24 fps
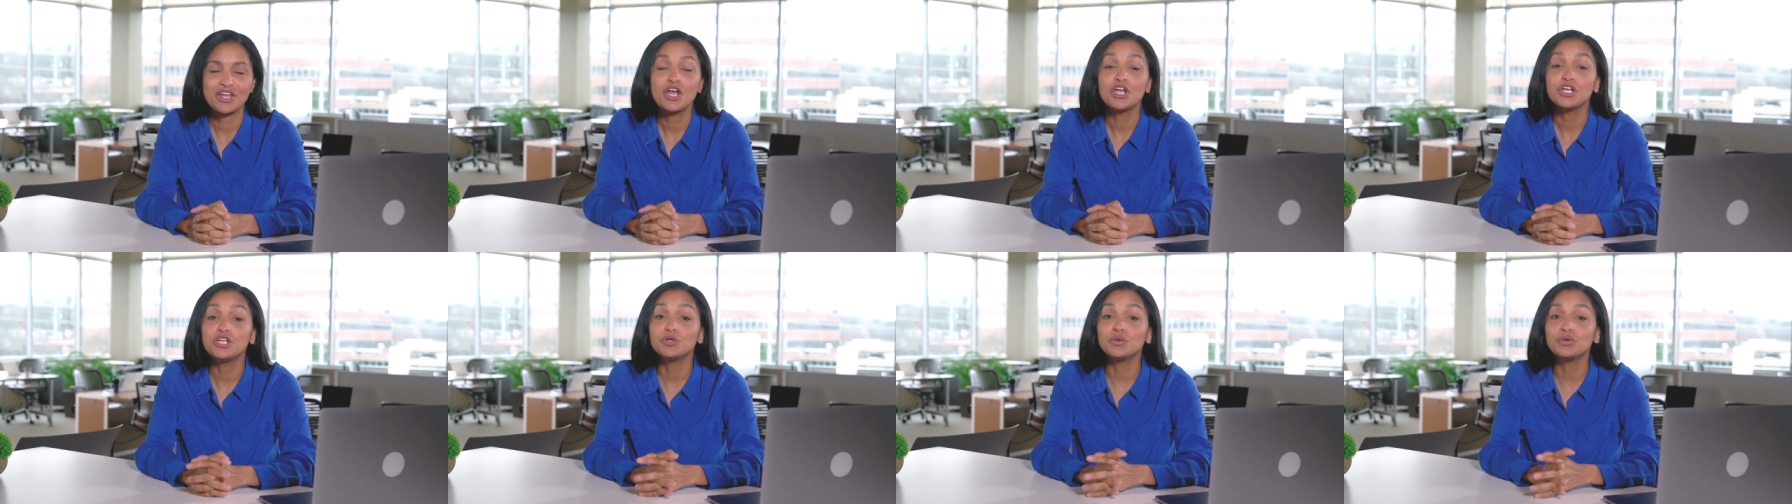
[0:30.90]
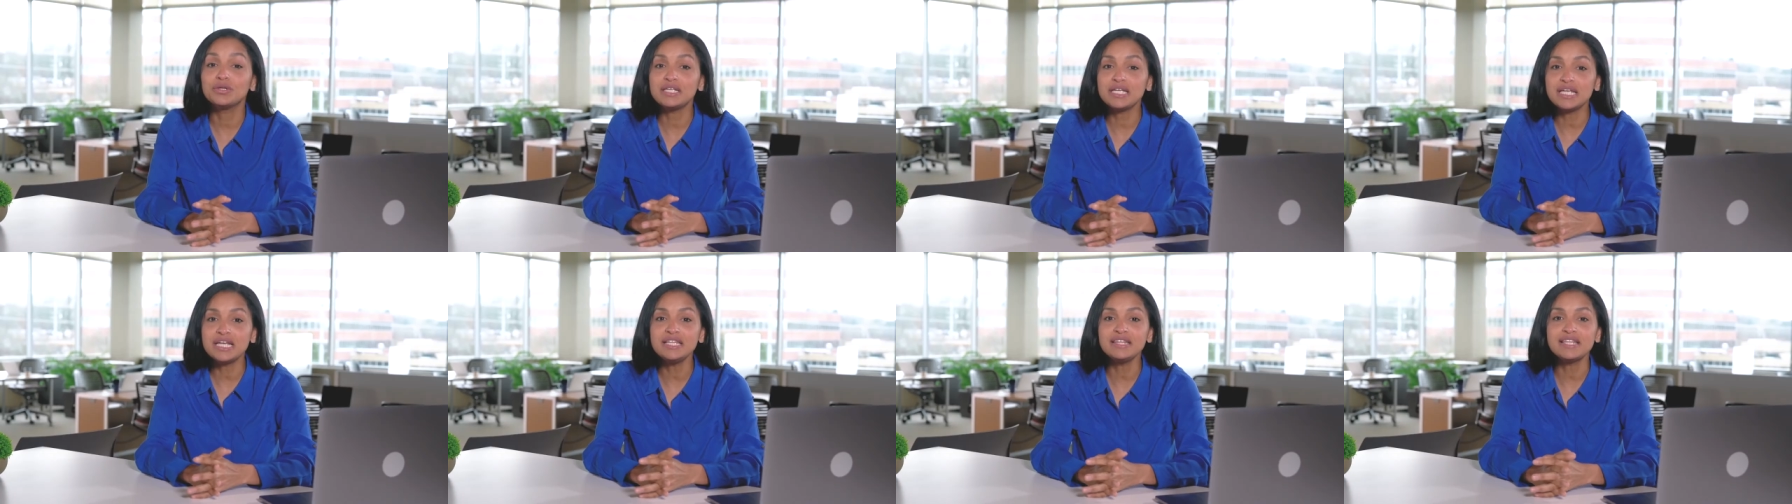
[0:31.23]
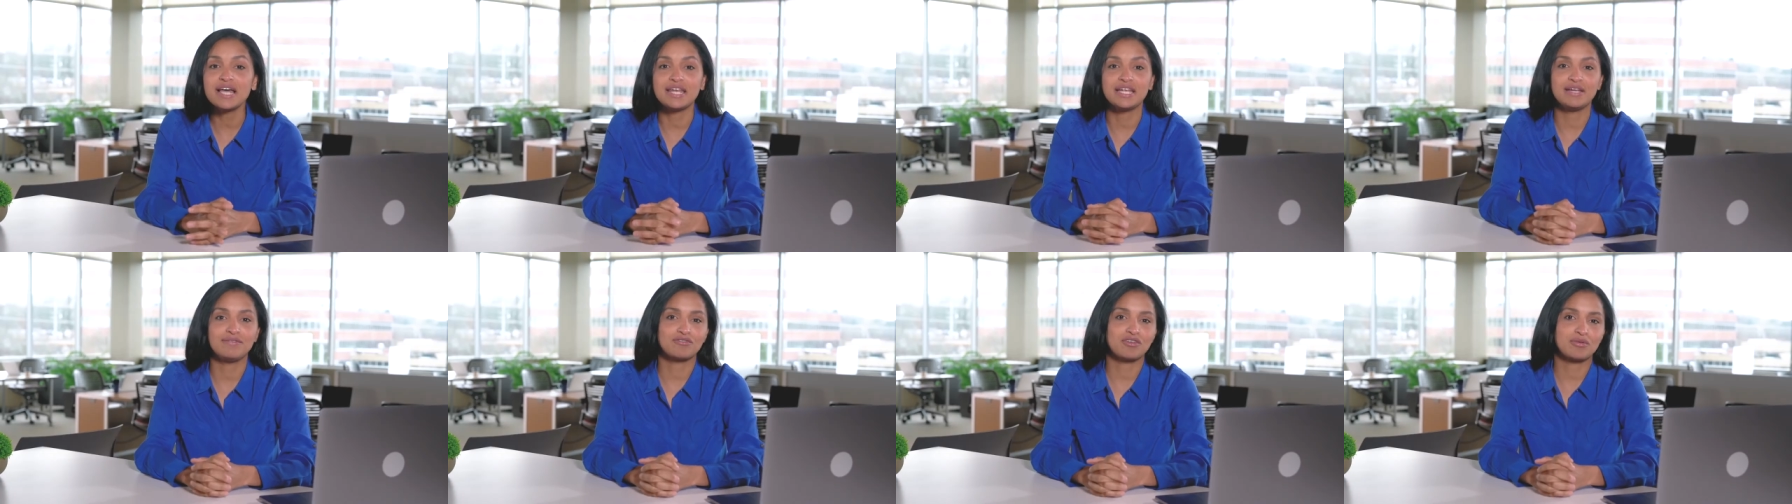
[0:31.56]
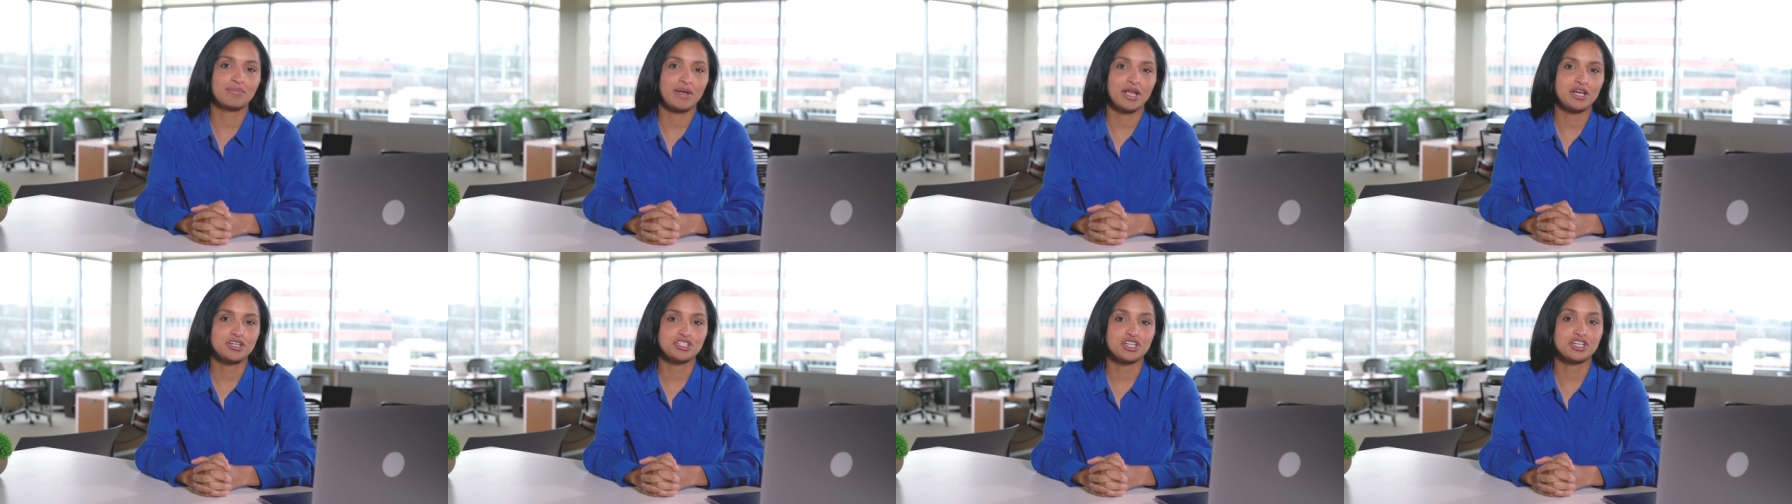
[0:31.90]
You'll need that
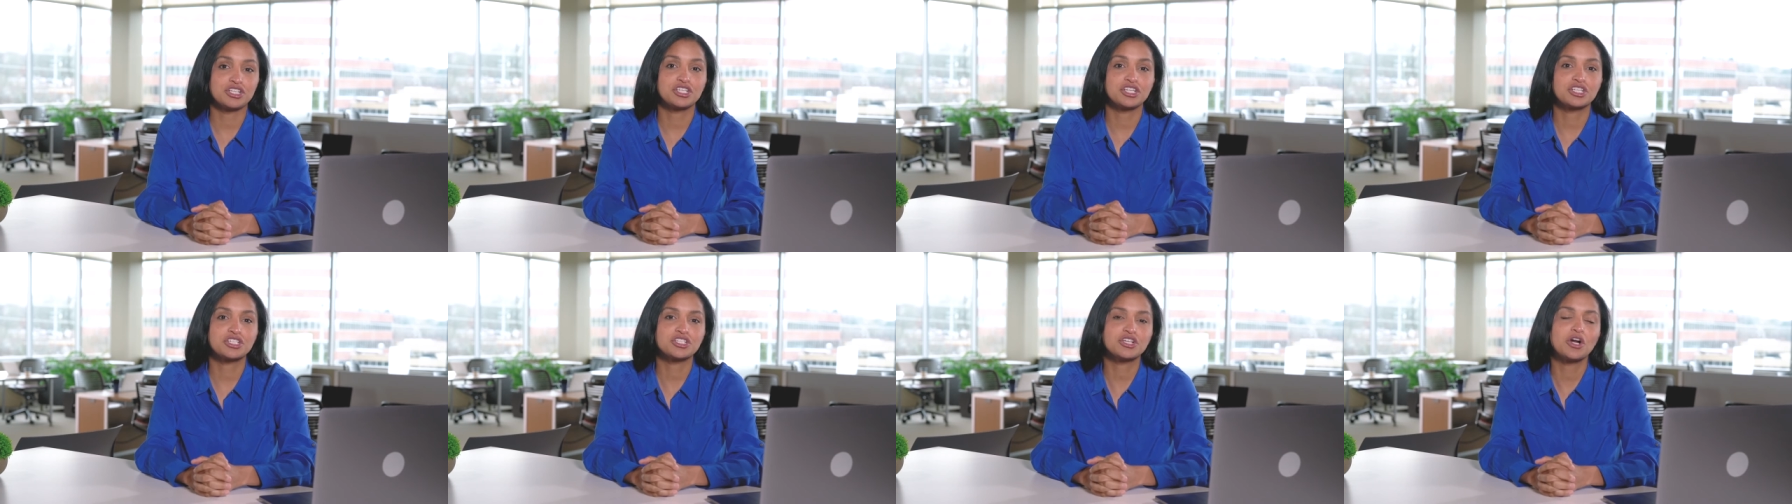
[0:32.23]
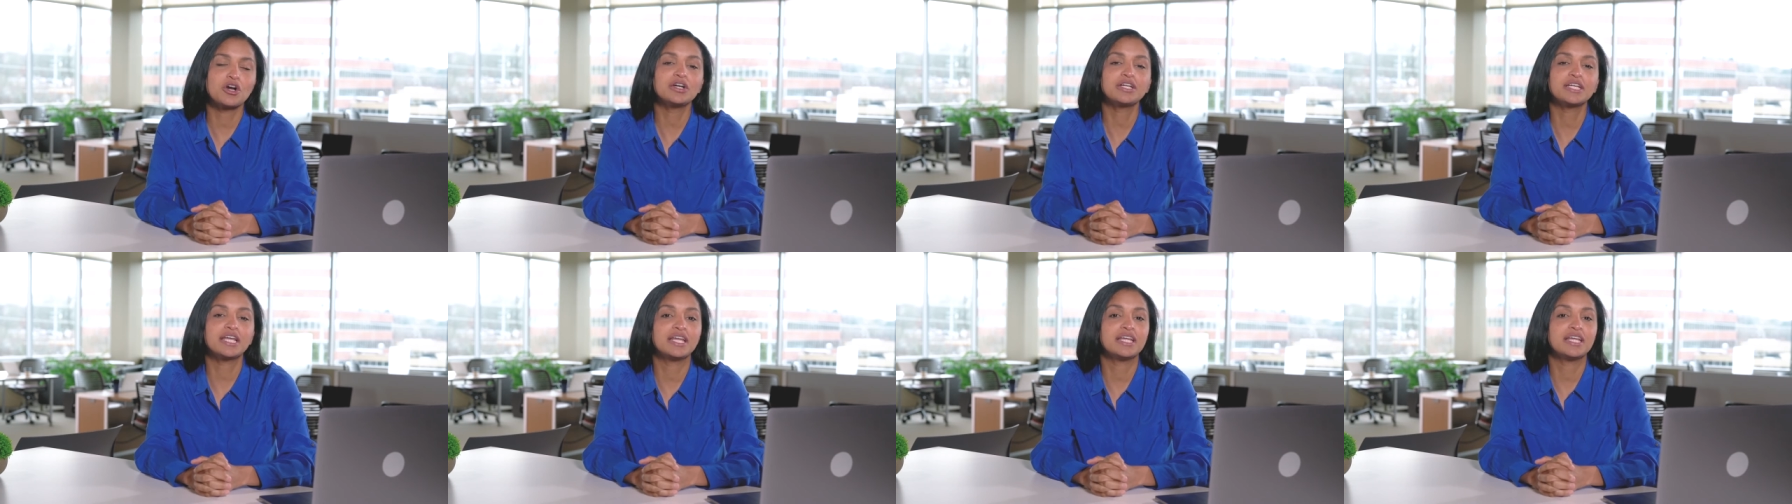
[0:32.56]
information to start